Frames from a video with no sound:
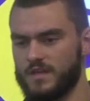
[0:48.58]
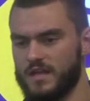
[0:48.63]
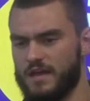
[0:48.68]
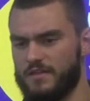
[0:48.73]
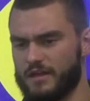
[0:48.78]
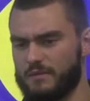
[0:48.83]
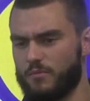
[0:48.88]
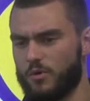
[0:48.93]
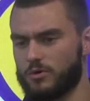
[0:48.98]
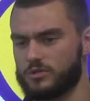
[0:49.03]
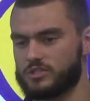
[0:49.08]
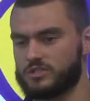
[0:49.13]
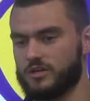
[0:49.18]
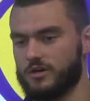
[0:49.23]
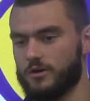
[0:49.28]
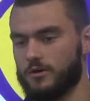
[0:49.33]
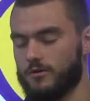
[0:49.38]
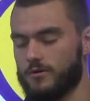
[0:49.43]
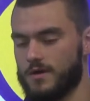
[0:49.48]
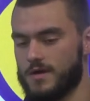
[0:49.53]
I think more
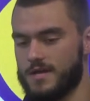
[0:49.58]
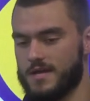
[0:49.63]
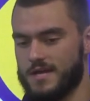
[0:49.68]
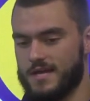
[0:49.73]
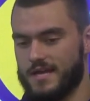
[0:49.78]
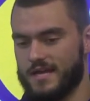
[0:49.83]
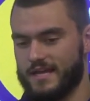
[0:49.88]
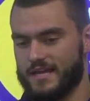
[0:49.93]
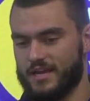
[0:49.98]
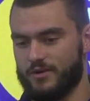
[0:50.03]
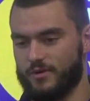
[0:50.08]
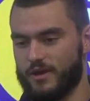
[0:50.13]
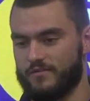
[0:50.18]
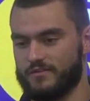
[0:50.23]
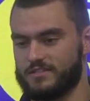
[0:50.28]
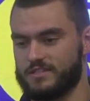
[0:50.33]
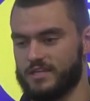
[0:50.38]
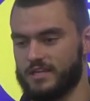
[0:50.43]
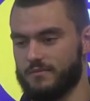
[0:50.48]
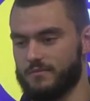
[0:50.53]
so, you know, we
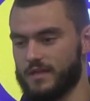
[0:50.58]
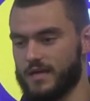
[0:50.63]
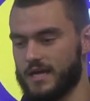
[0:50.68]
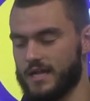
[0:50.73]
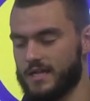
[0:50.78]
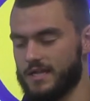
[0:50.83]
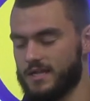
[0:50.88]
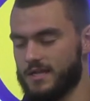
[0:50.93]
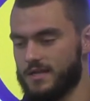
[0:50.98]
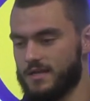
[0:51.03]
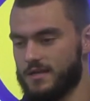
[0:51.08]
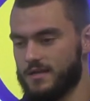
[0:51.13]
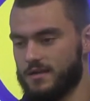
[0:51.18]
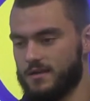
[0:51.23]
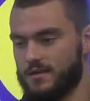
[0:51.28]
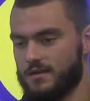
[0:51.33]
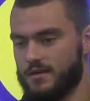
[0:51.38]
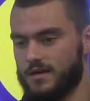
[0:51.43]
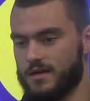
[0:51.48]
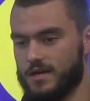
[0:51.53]
have a team that,
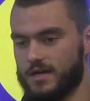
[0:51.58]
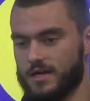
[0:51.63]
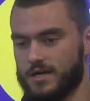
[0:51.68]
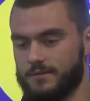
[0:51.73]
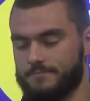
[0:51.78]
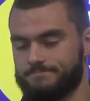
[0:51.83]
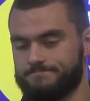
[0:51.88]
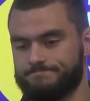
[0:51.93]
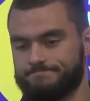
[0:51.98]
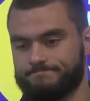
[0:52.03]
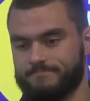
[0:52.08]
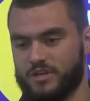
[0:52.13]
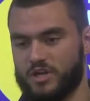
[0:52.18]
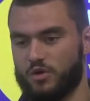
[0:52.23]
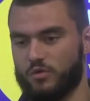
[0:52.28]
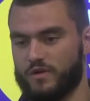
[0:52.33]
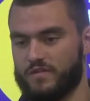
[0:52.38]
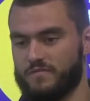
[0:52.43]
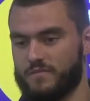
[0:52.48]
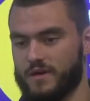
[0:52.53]
uh, you
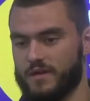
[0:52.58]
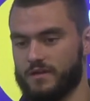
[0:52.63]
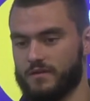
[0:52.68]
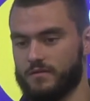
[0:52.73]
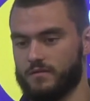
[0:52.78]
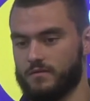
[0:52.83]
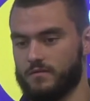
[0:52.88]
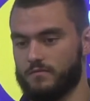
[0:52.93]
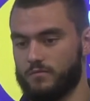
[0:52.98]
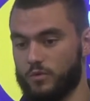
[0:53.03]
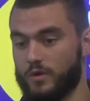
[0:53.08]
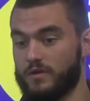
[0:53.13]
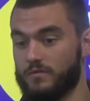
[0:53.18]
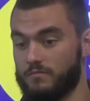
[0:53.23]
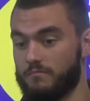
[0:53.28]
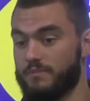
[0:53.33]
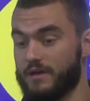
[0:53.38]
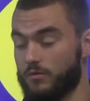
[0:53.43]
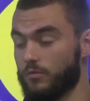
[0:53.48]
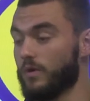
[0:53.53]
know, we've been
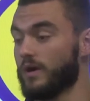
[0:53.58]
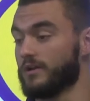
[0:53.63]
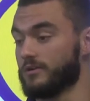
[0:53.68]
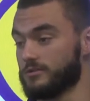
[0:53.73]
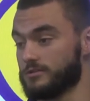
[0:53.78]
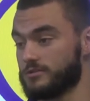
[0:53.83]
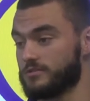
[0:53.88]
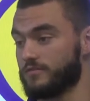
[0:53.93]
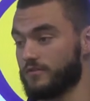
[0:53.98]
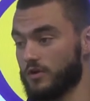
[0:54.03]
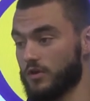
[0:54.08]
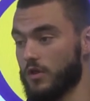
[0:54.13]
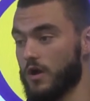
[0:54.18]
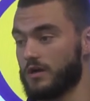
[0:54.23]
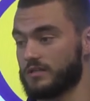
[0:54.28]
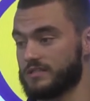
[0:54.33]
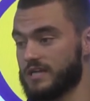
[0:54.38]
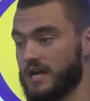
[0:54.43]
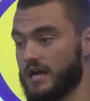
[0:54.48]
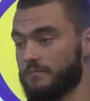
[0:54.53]
win, been winners for a
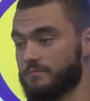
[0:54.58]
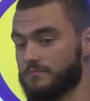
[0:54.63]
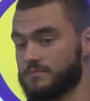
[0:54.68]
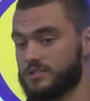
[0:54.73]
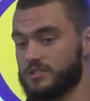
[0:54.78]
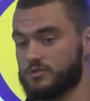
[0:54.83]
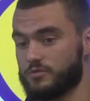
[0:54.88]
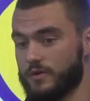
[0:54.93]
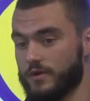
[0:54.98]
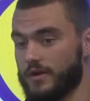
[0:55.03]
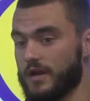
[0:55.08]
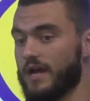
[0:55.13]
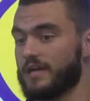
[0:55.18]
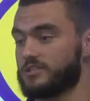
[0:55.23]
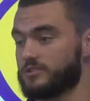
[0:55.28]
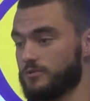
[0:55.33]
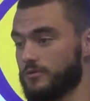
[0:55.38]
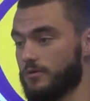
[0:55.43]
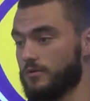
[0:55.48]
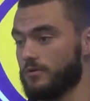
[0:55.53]
long time since we were in high
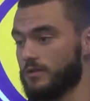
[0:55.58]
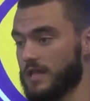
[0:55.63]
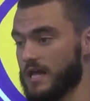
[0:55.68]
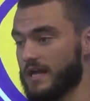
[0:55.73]
school.